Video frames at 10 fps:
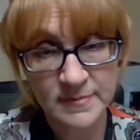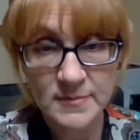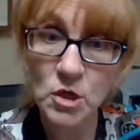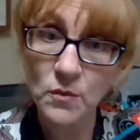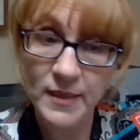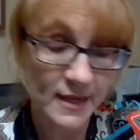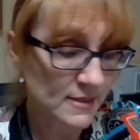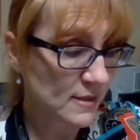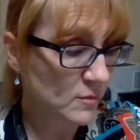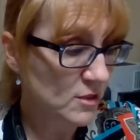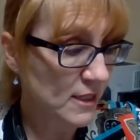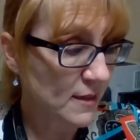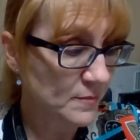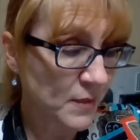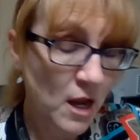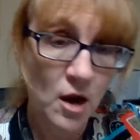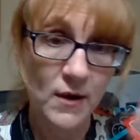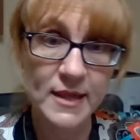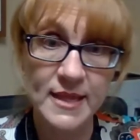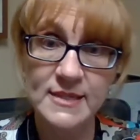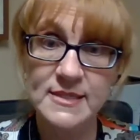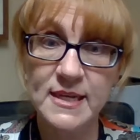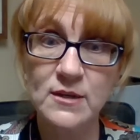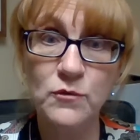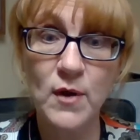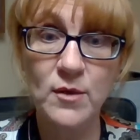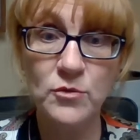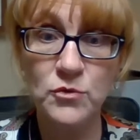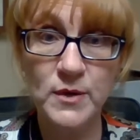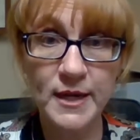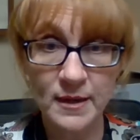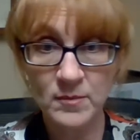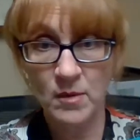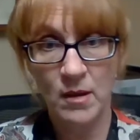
So that's number 10. All right, that's the end of round 3.